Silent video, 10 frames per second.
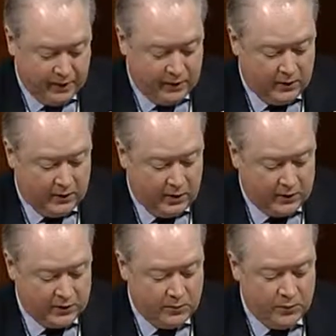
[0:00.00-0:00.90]
There have
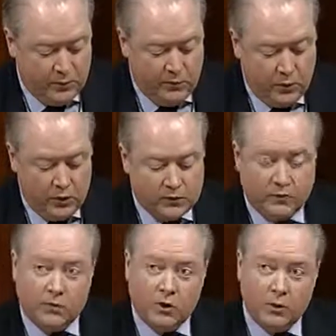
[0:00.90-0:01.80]
also been reports
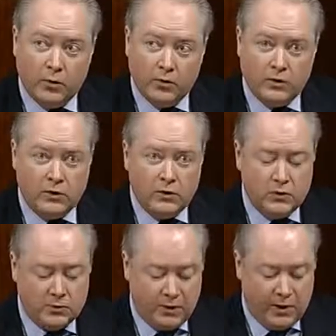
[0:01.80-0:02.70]
of numerous
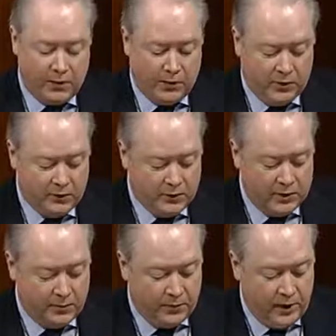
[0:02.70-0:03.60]
newspapers
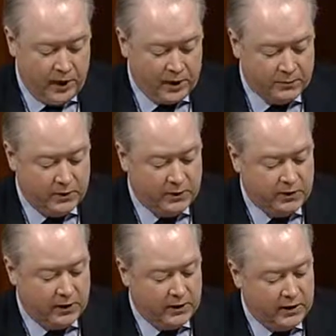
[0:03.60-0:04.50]
and blogs being
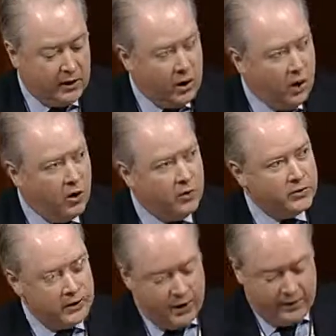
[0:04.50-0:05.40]
shut down
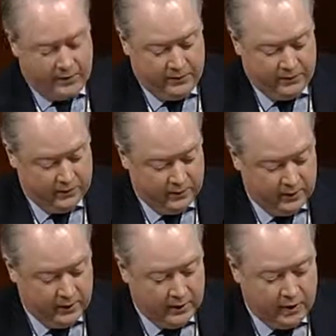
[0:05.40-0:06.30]
altogether,
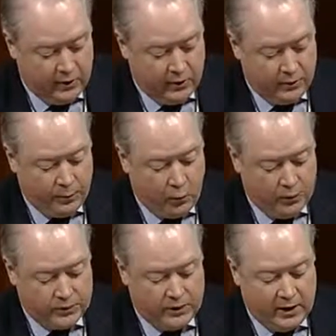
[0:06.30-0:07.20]
and their
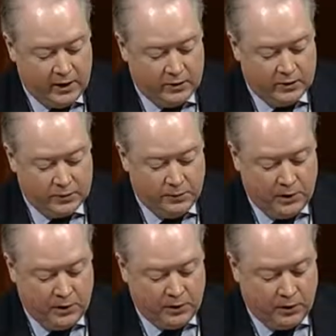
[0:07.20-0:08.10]
reporters and editors
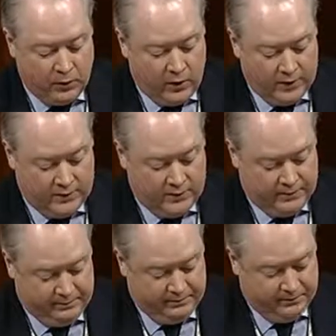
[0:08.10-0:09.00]
being arrested.
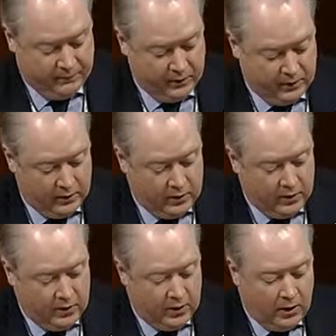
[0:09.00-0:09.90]

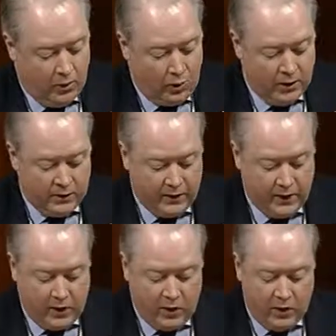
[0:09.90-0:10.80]
Now, what do they
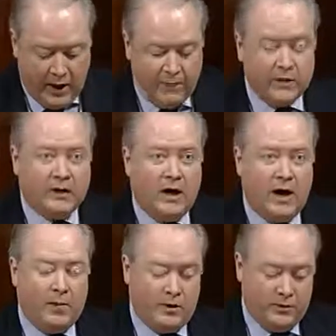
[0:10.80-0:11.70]
all have in
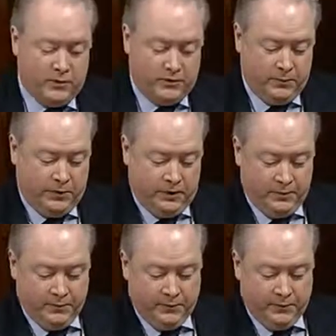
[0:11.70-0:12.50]
common, Mr. Speaker?